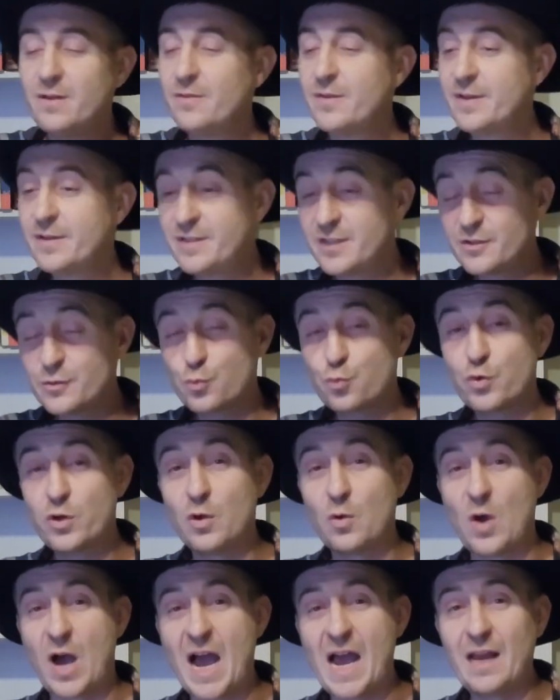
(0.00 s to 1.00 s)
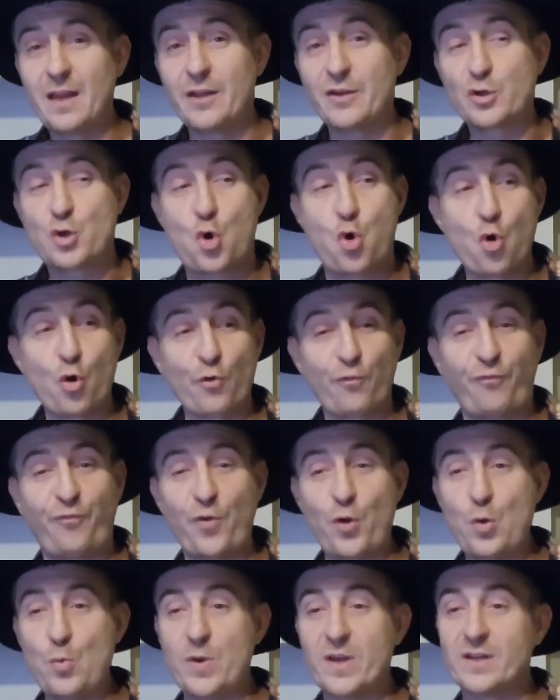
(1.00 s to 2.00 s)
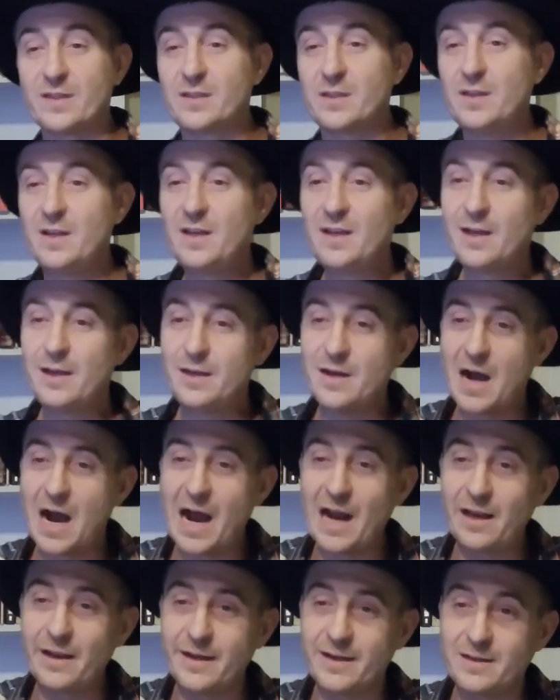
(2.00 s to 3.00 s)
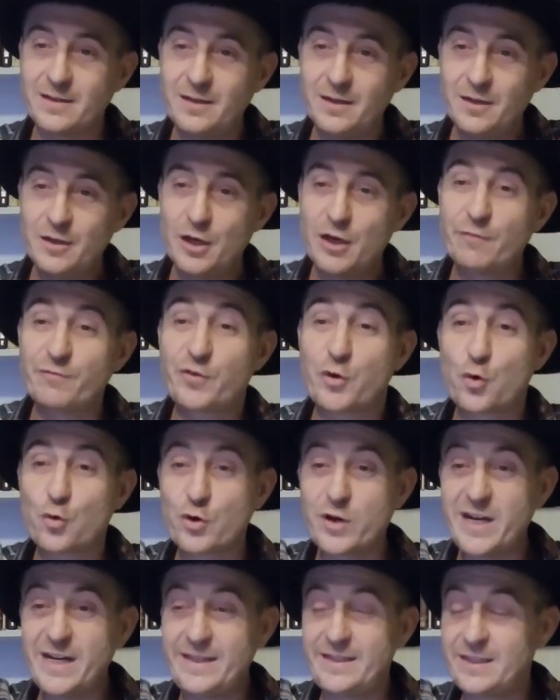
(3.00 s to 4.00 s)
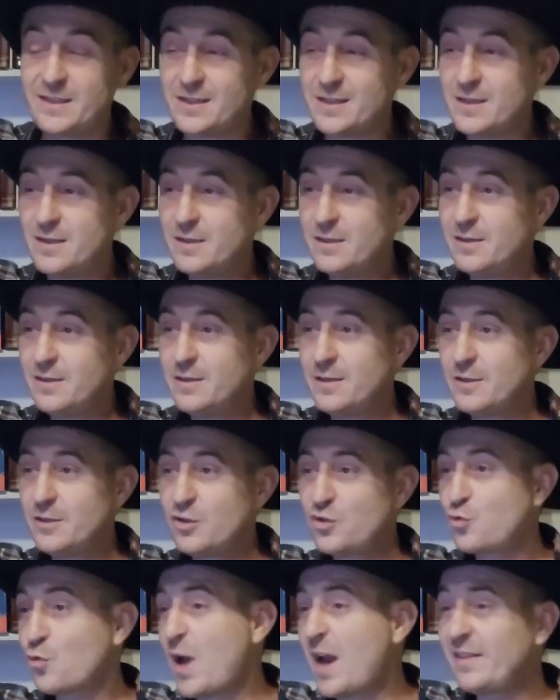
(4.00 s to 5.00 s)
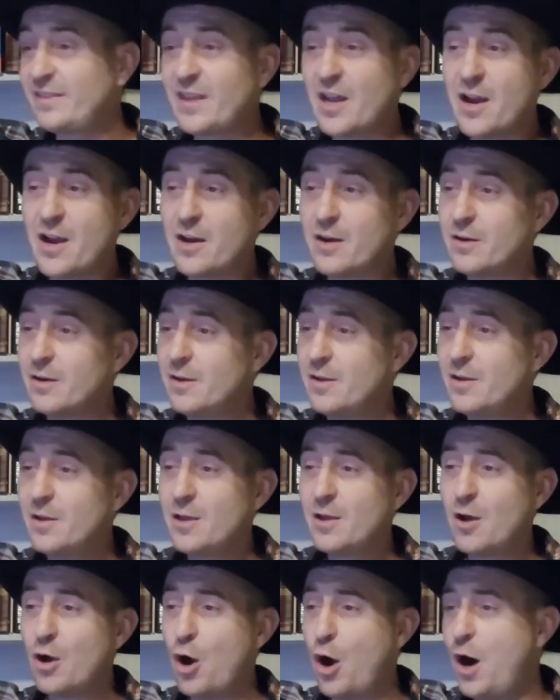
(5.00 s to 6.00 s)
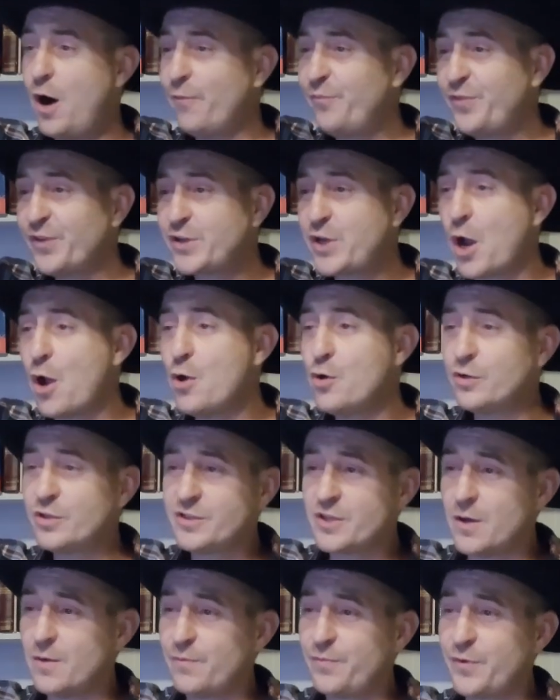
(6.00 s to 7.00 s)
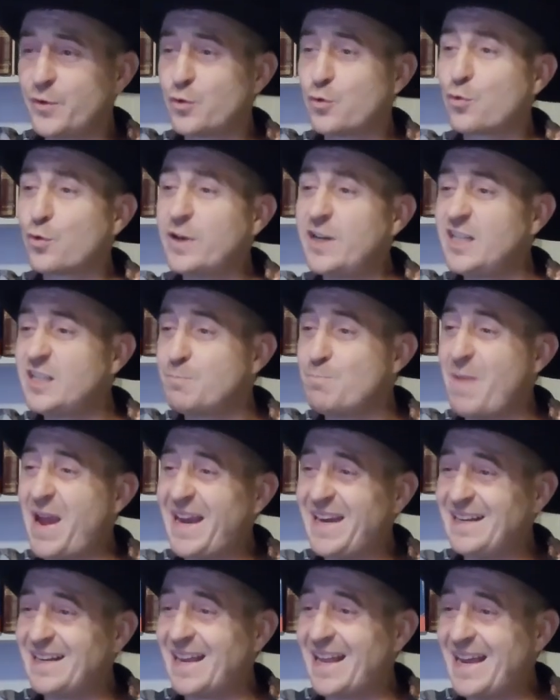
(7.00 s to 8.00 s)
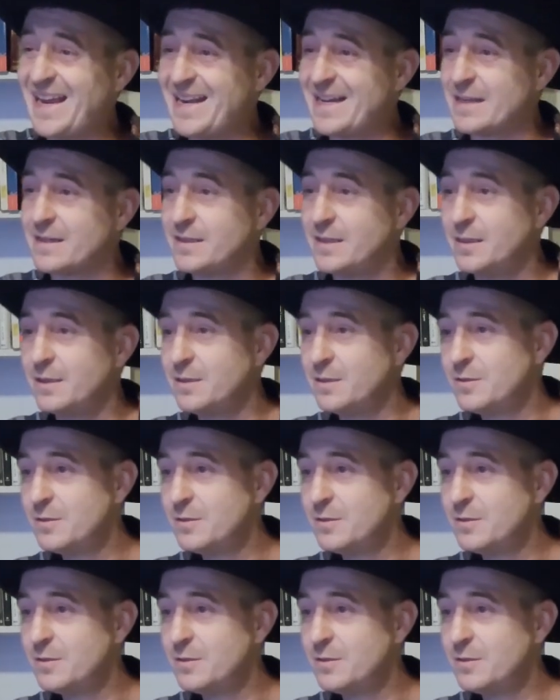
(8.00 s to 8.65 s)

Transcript: This is a real island. Corfu is an island of Greece. It's right there off the coast of the Greece mainland.